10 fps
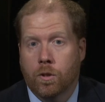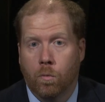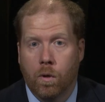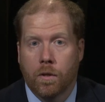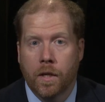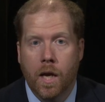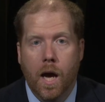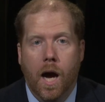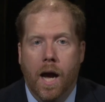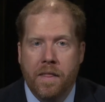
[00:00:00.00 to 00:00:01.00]
the world,
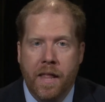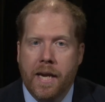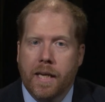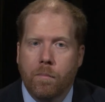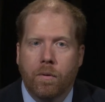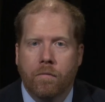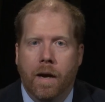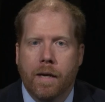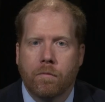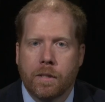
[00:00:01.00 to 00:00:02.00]
and they can
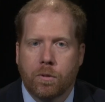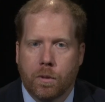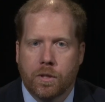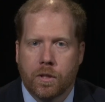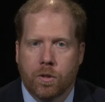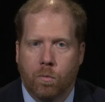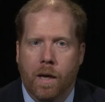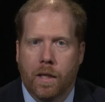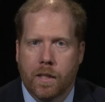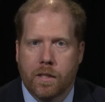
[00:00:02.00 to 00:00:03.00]
provide resources as
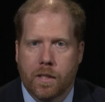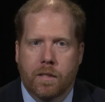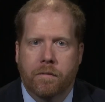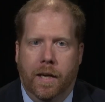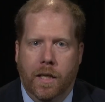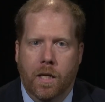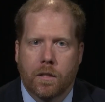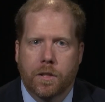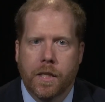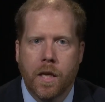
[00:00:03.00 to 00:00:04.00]
well in assistive
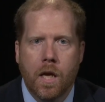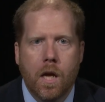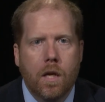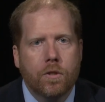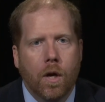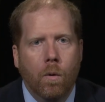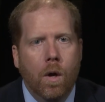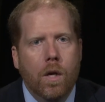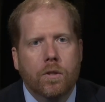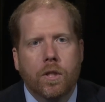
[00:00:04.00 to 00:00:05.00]
technology. So
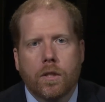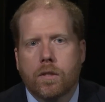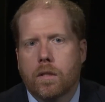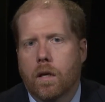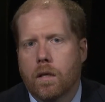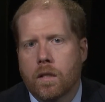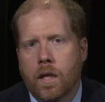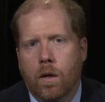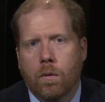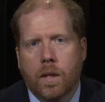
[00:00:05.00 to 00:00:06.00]
just
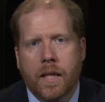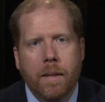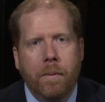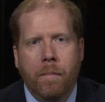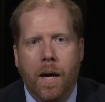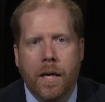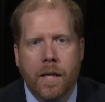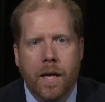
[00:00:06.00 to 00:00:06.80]
keep in mind